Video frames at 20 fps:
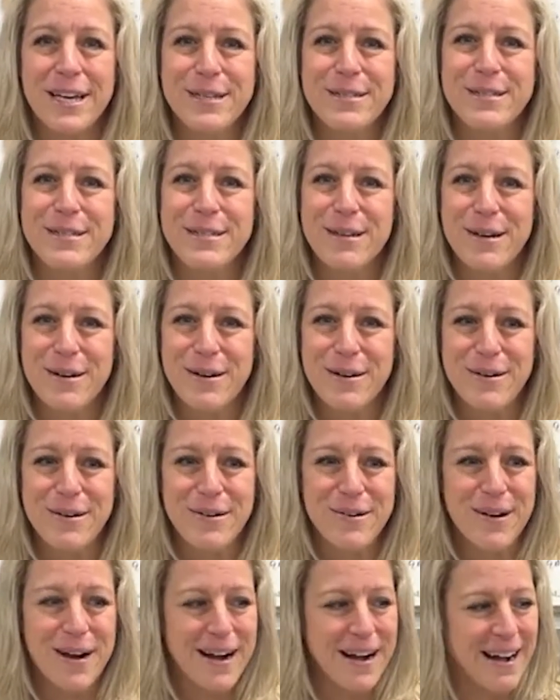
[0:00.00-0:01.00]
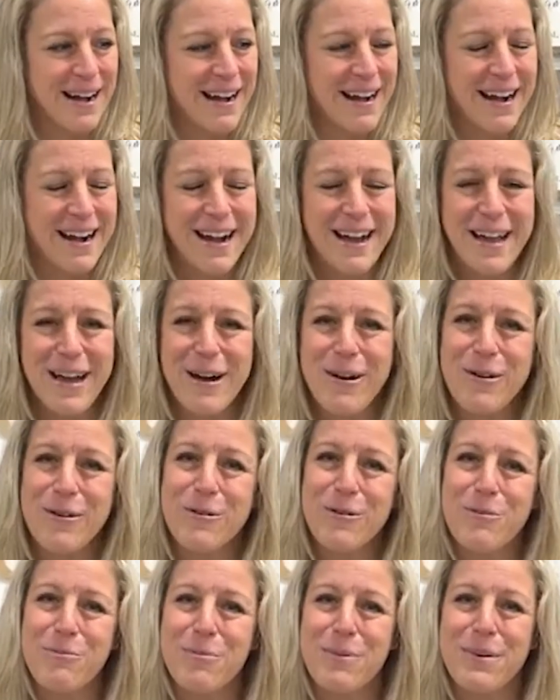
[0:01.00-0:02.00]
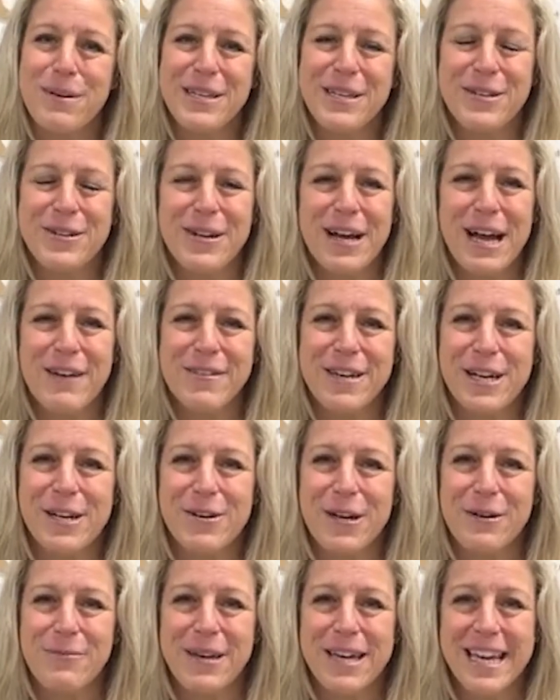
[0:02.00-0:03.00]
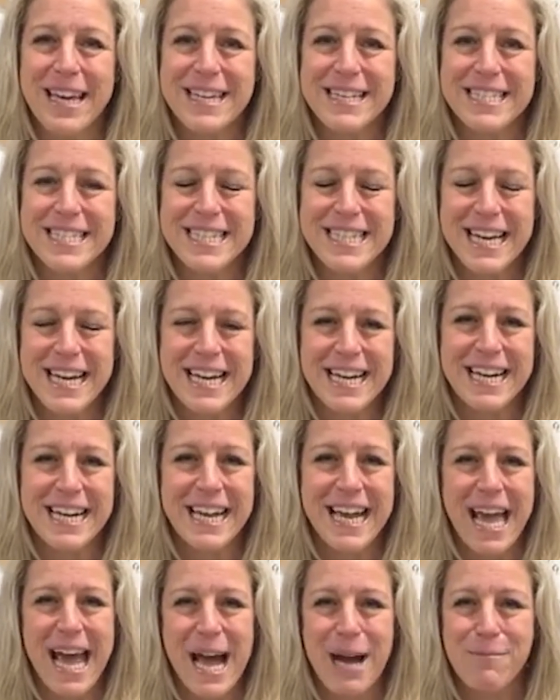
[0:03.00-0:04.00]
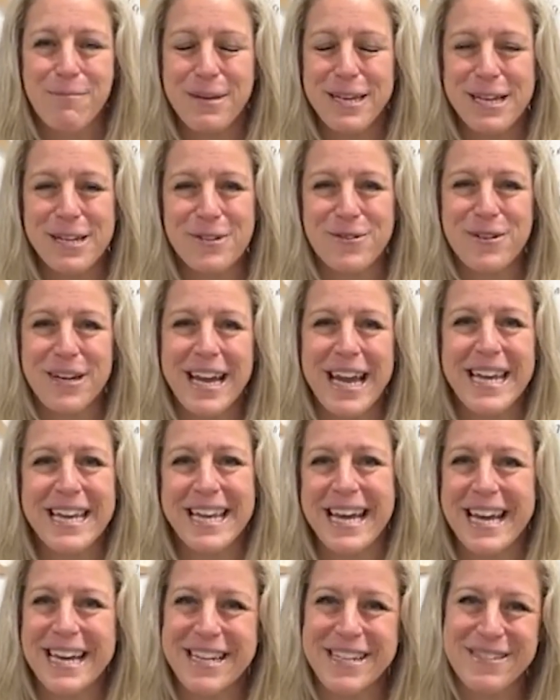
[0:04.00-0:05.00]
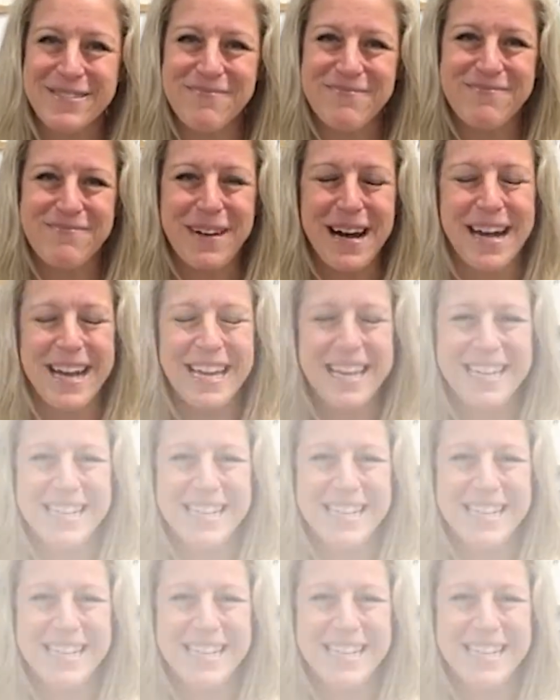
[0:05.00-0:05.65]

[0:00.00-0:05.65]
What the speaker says: So I hope you're having a great weekend. Happy creating. Bye.